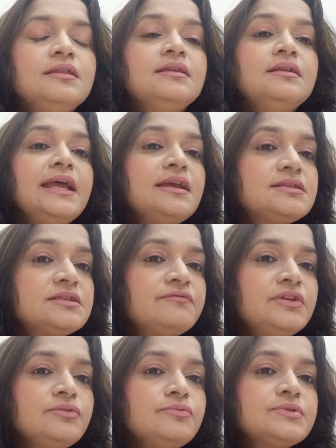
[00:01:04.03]
the negative
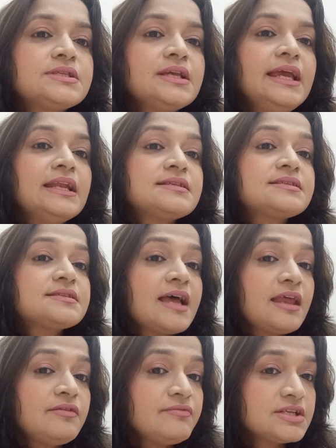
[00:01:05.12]
news in a
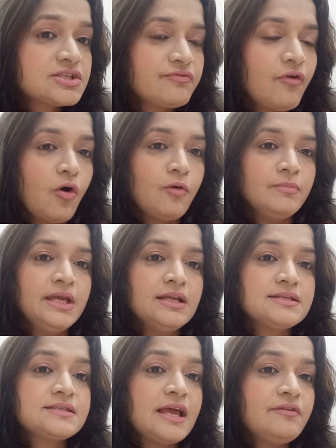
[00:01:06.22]
sandwich form, in
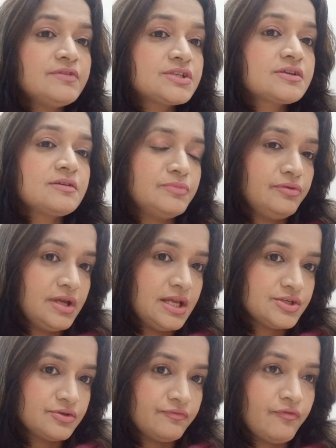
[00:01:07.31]
a sandwich
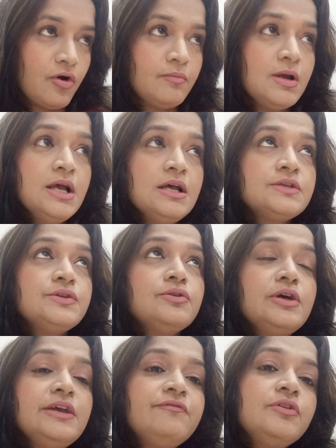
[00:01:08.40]
communication form.
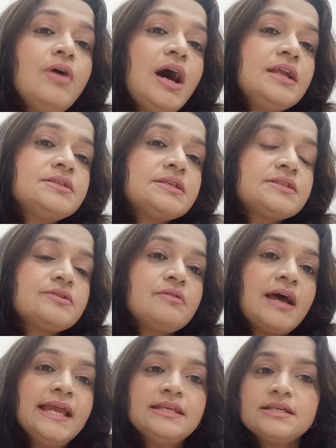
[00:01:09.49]
If you are just
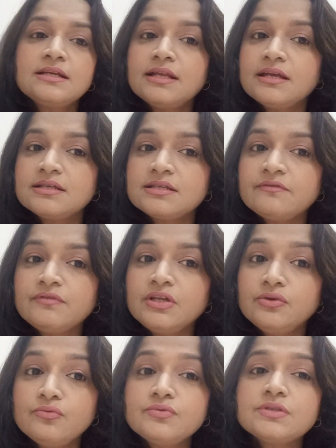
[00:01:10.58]
writing negative
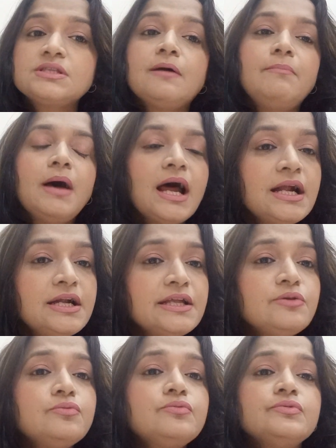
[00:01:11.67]
news, the bad
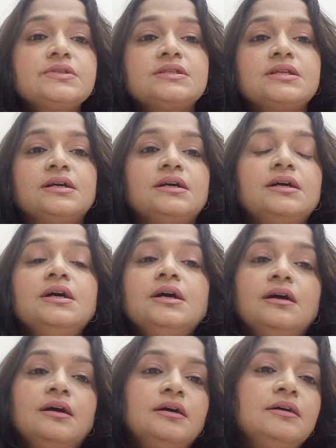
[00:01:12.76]
news, the
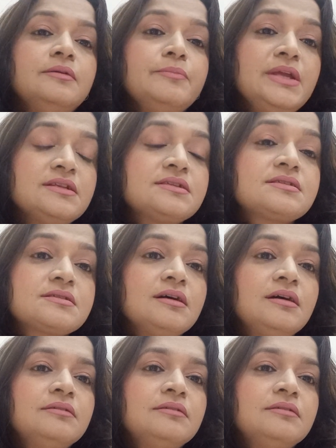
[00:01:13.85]
means